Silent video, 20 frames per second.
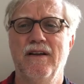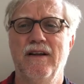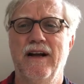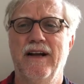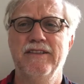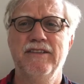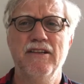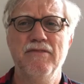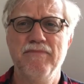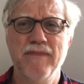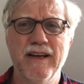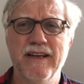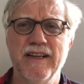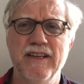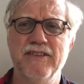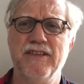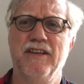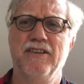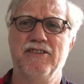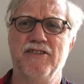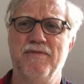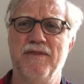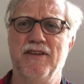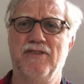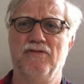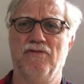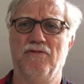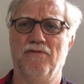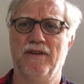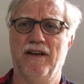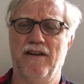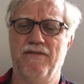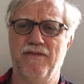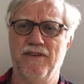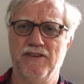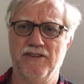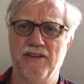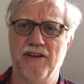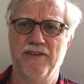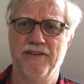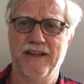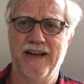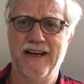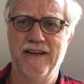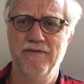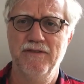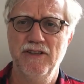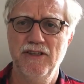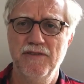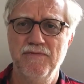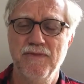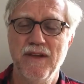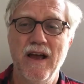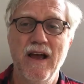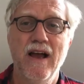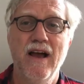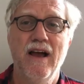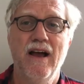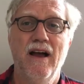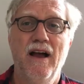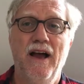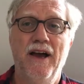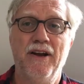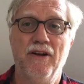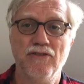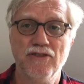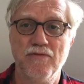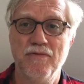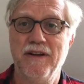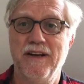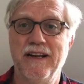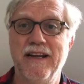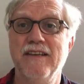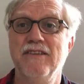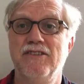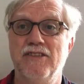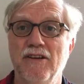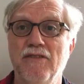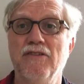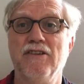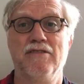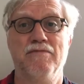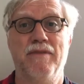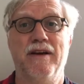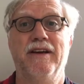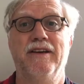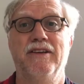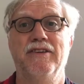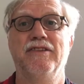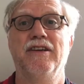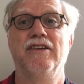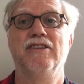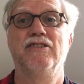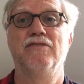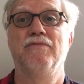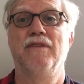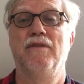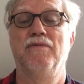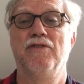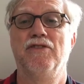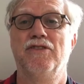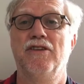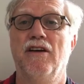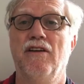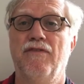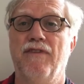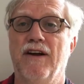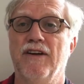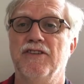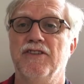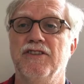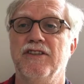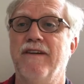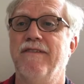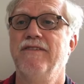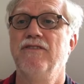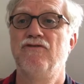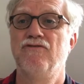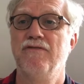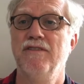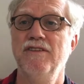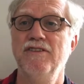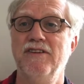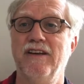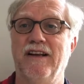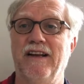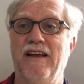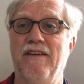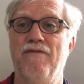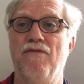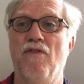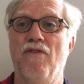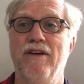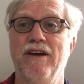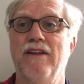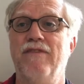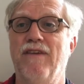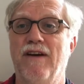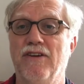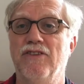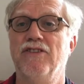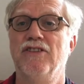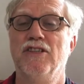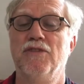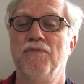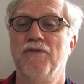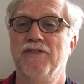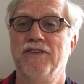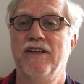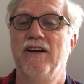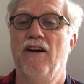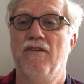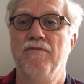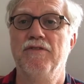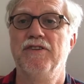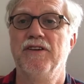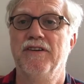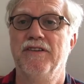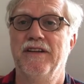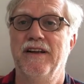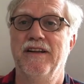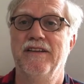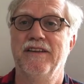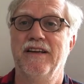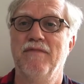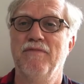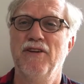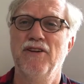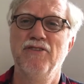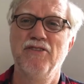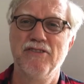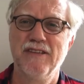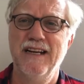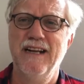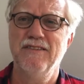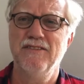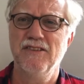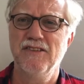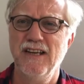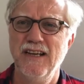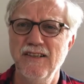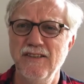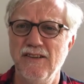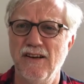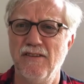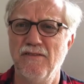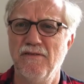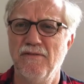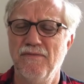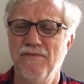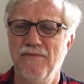That didn't make any sense to me at all when I first learned the language. And ultimately, it still doesn't make any sense to me, because those functions are intrinsically void functions because they can't return anything, but you're not allowed to say so.